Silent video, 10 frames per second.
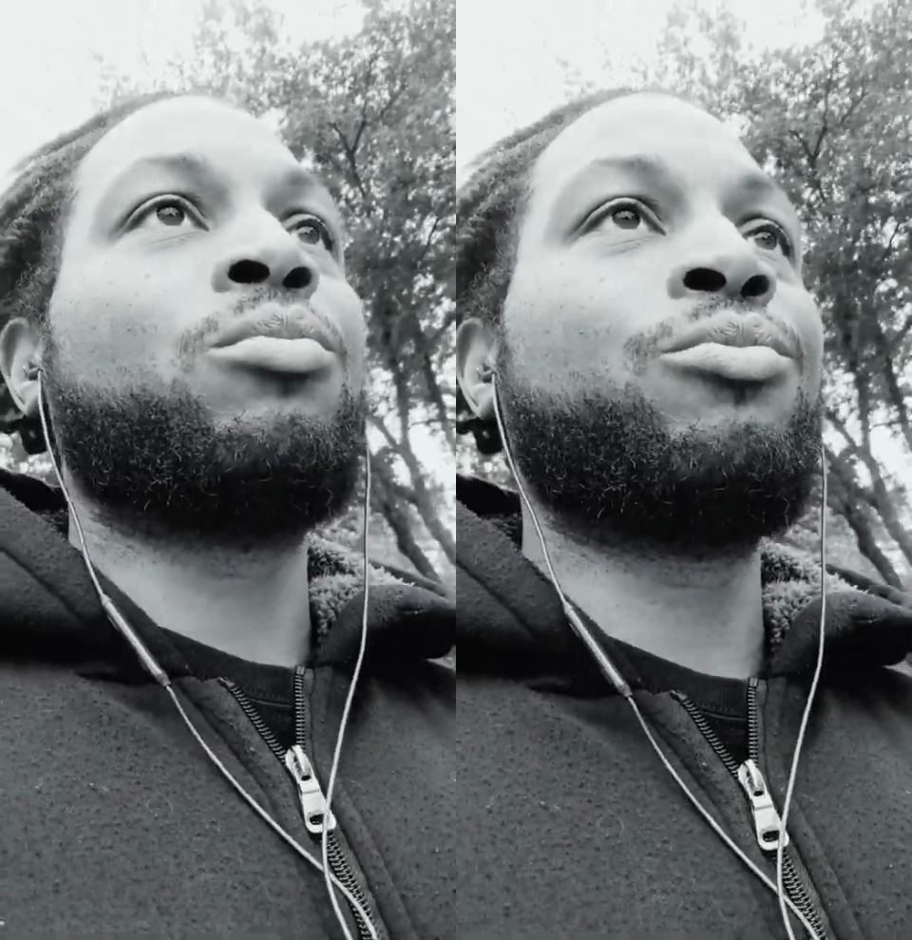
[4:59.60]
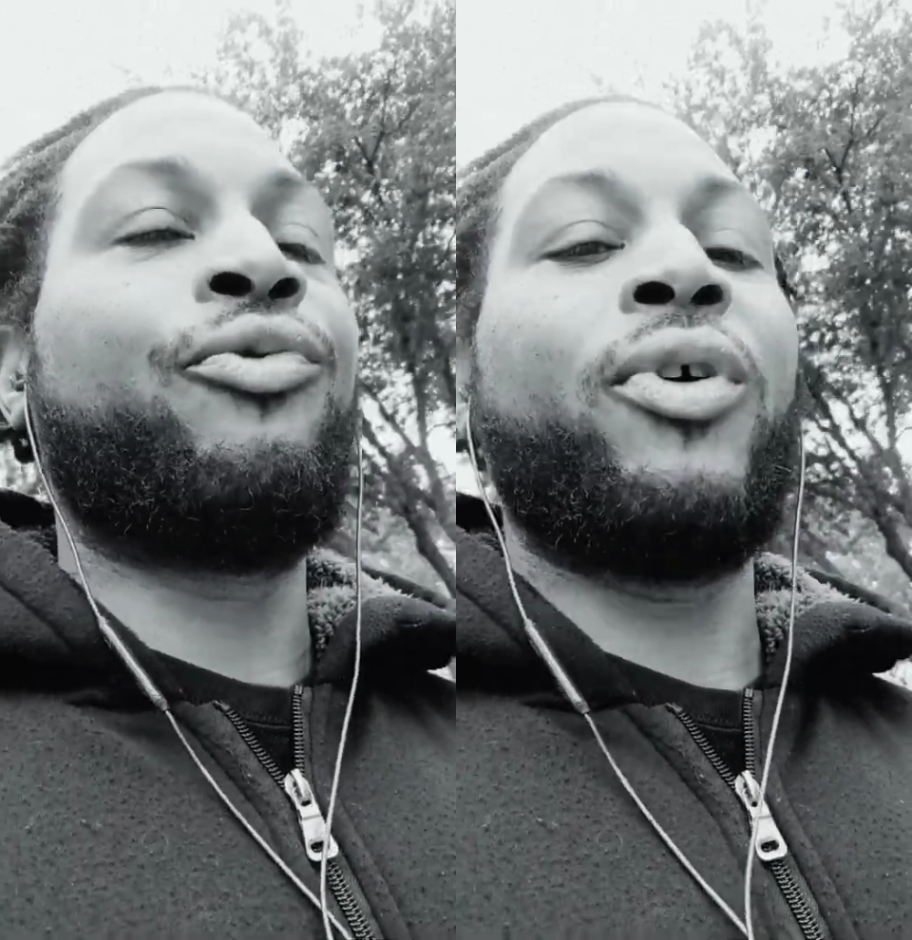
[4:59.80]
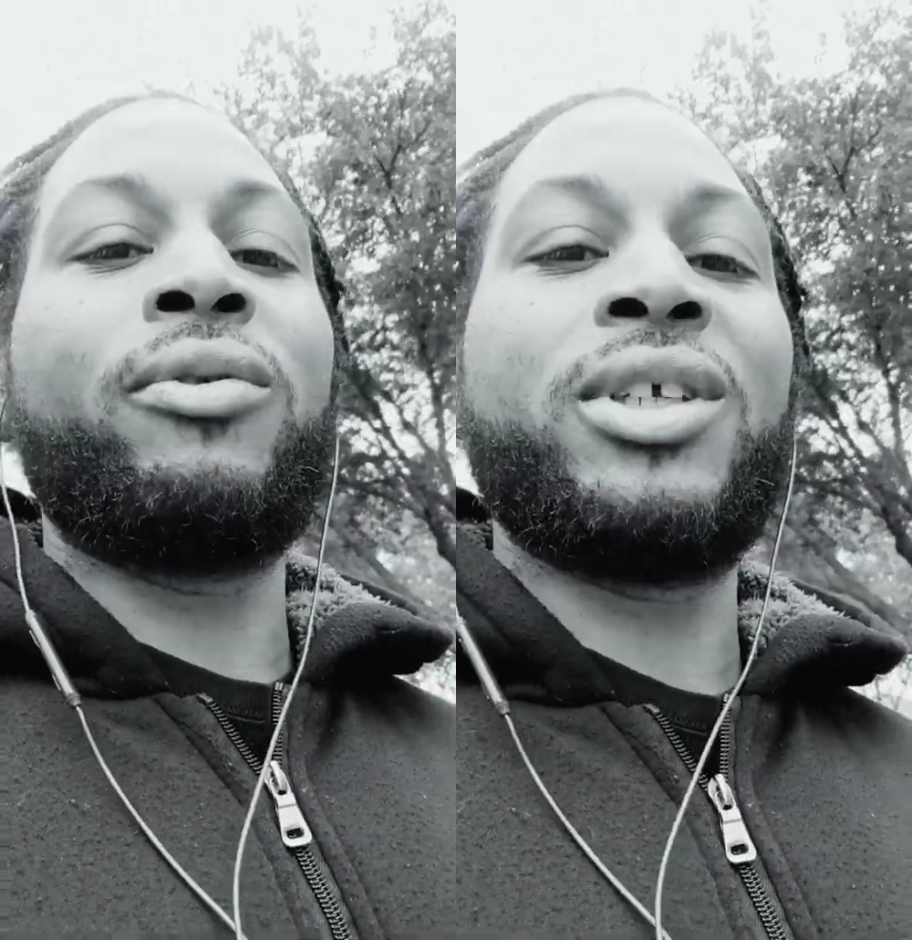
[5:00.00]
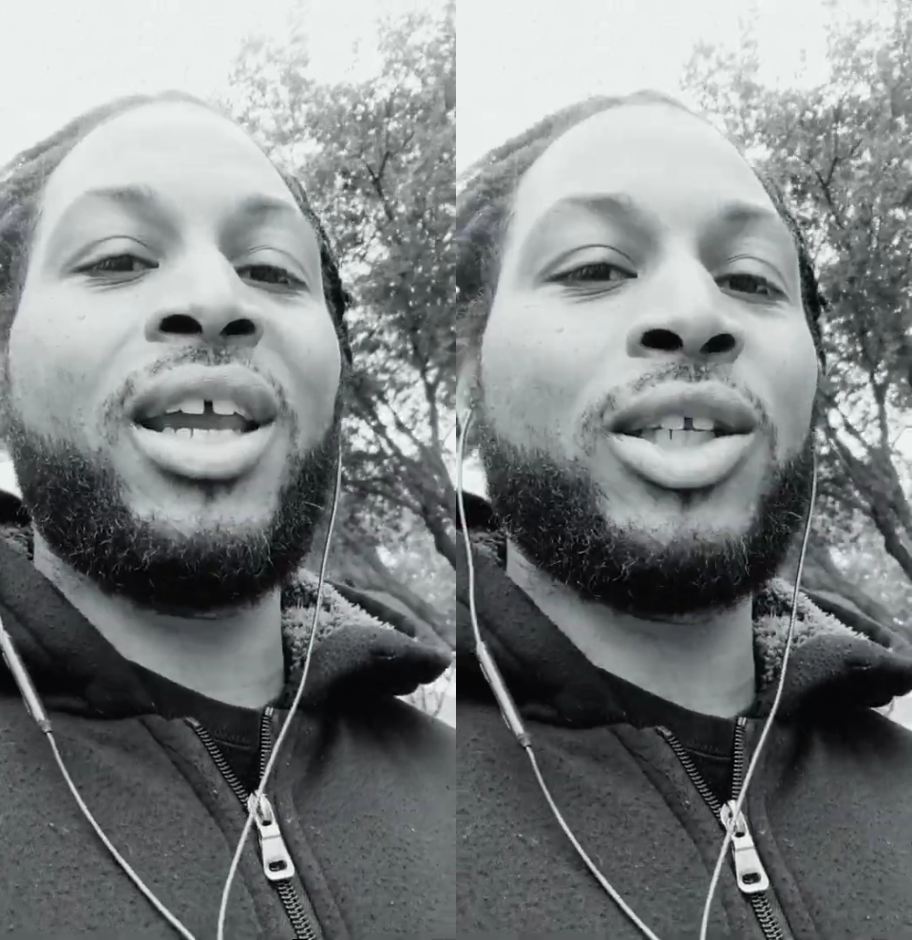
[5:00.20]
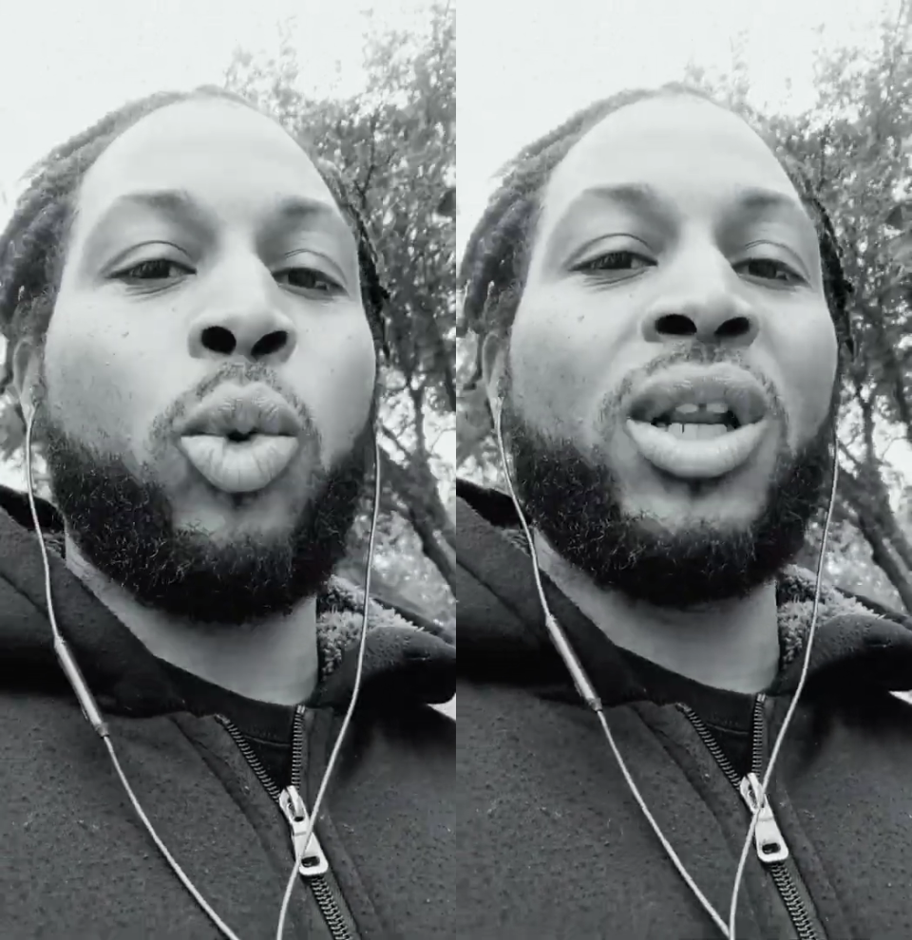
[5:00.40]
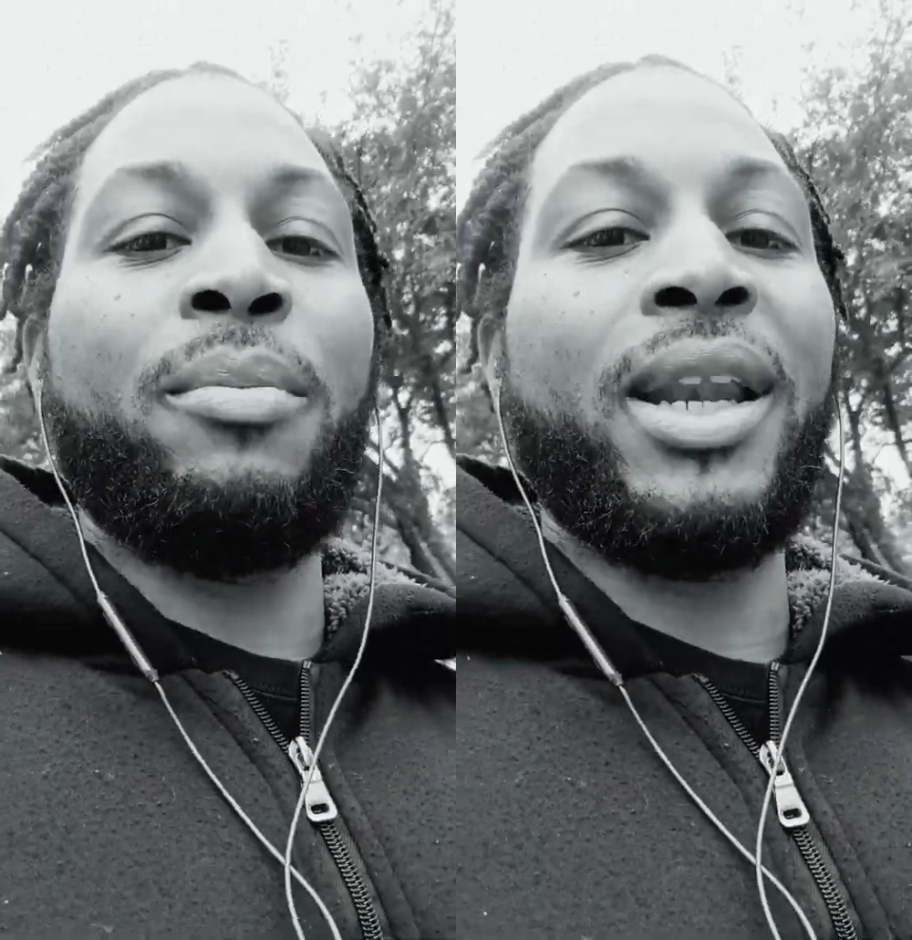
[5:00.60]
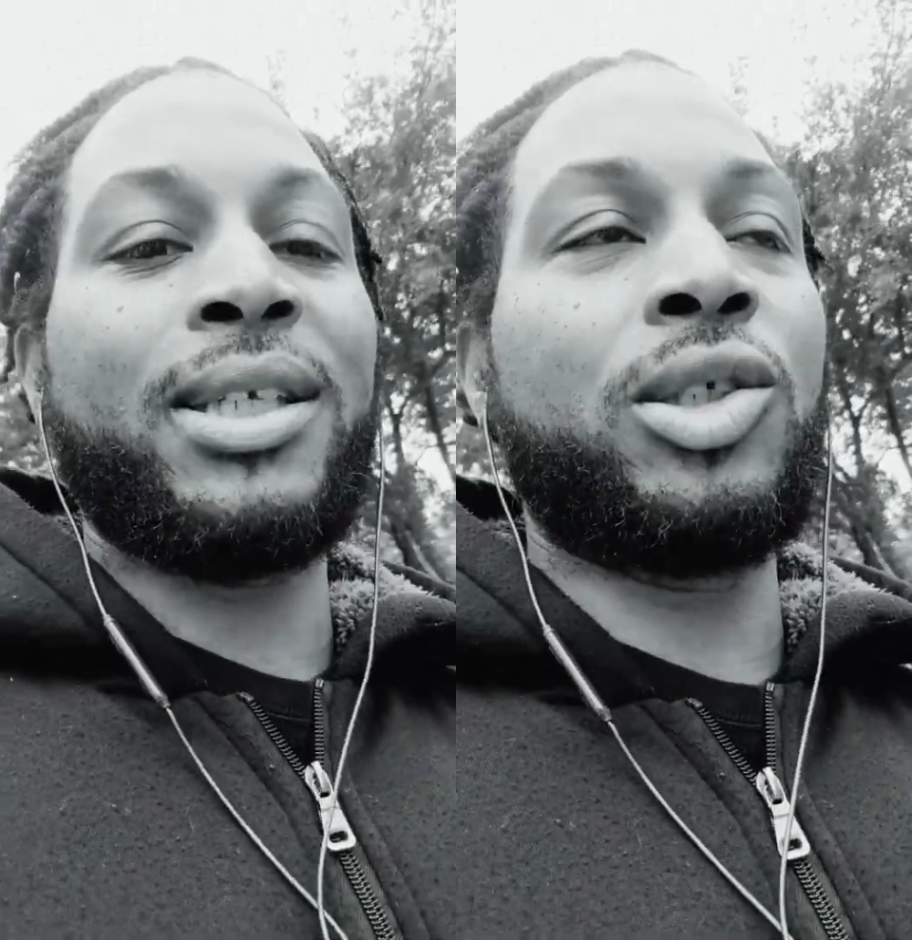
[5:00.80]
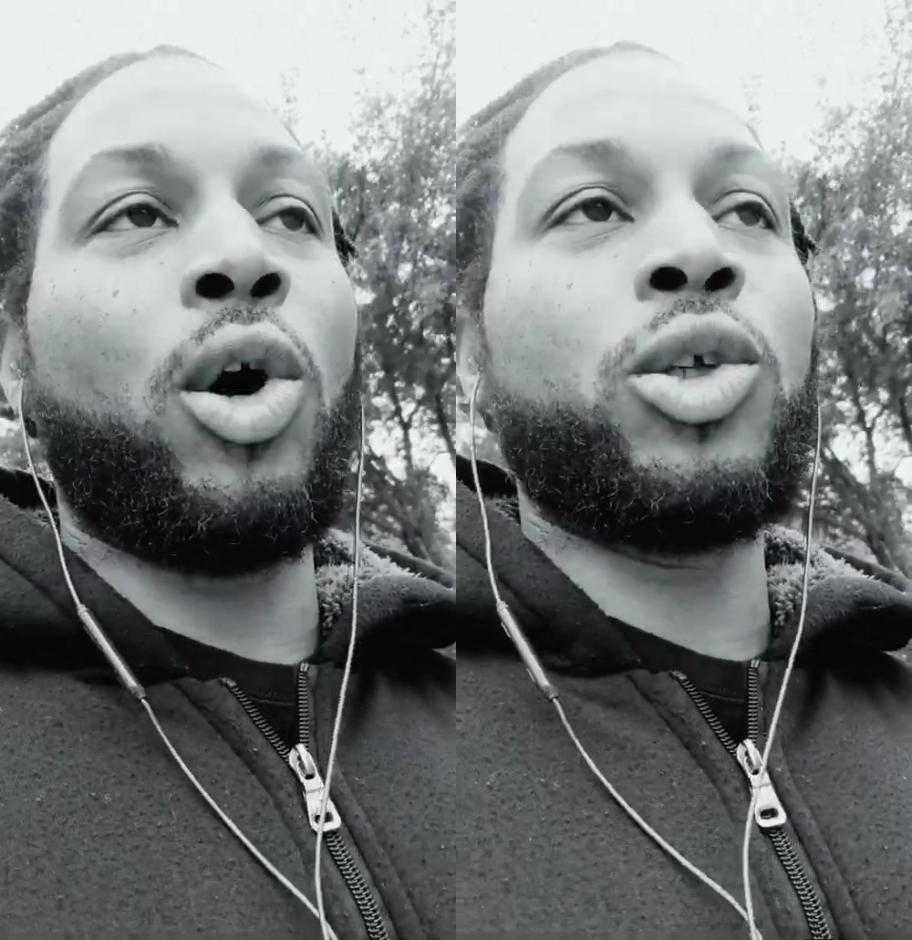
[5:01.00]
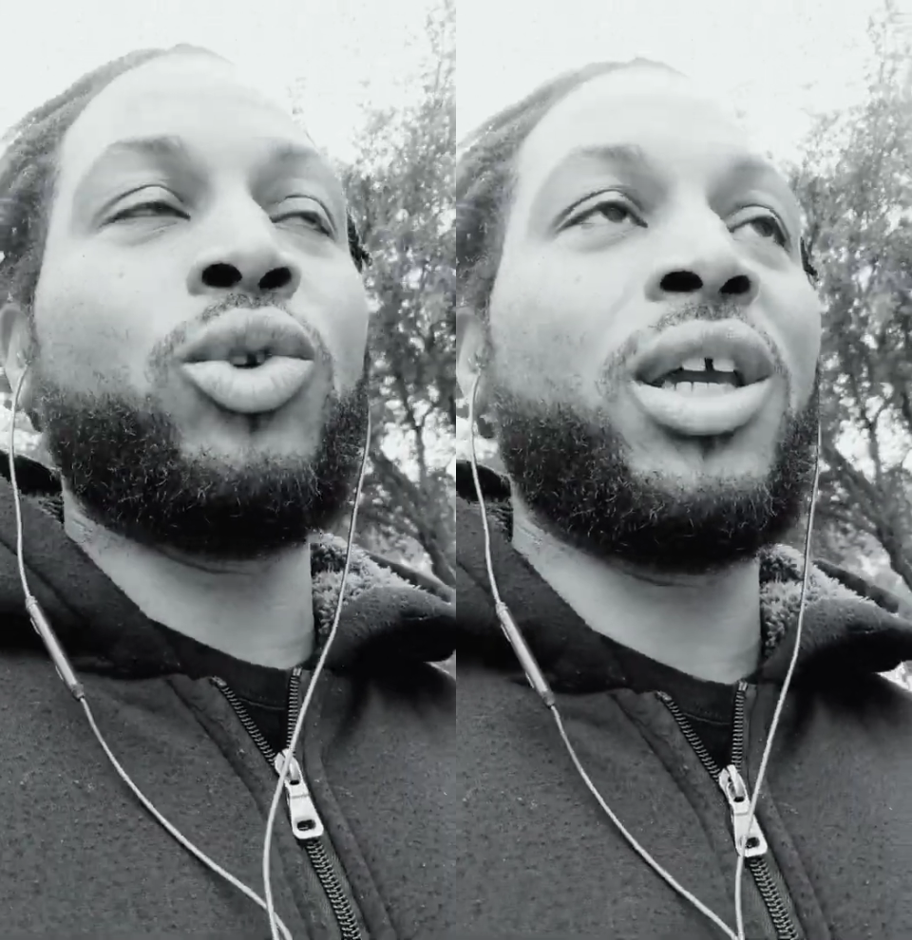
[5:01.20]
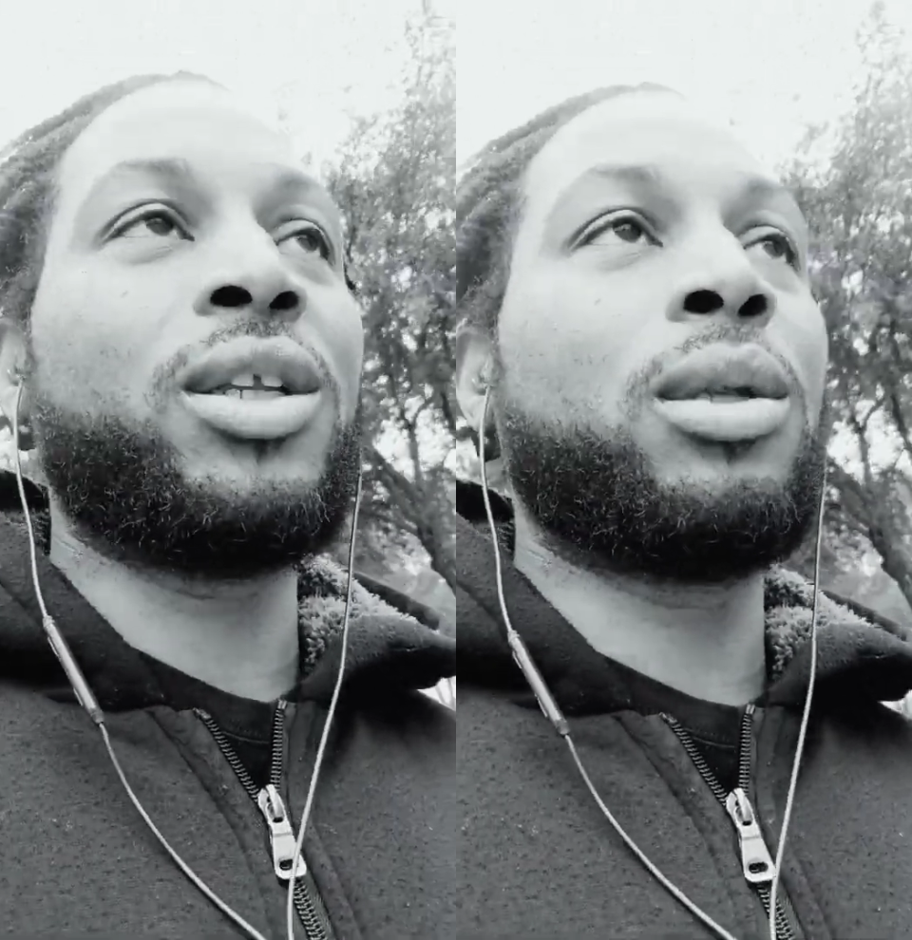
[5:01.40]
15, 20 minutes is all you
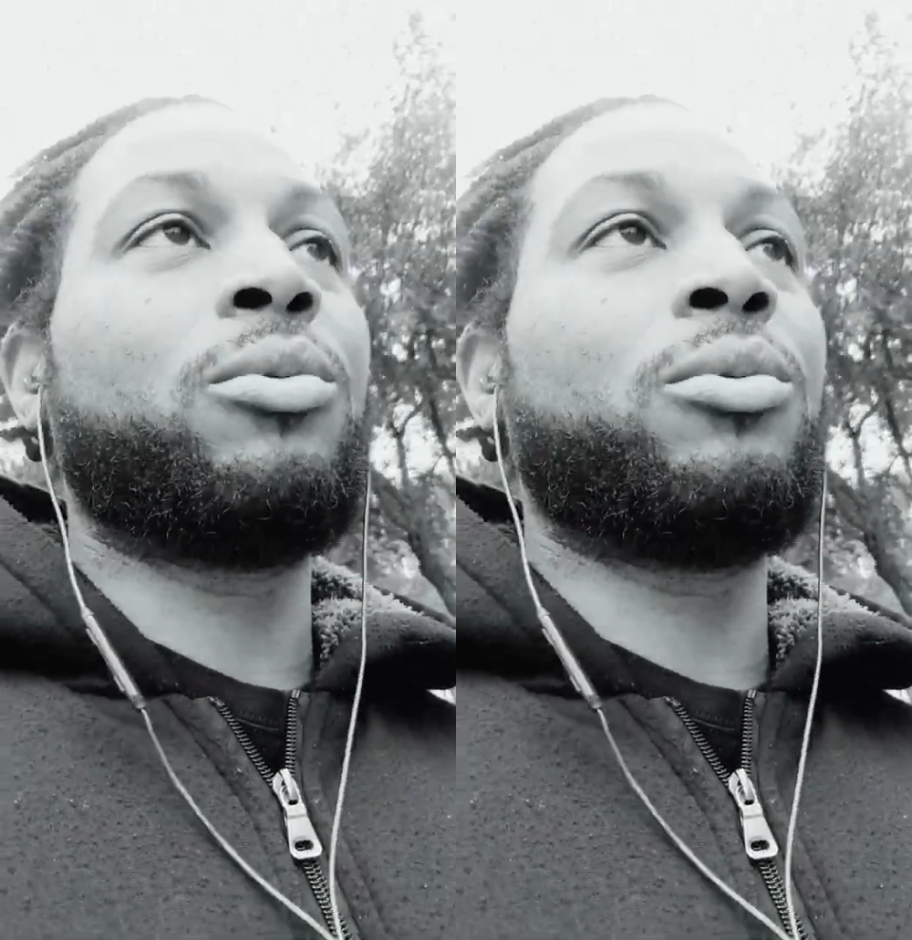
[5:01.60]
need.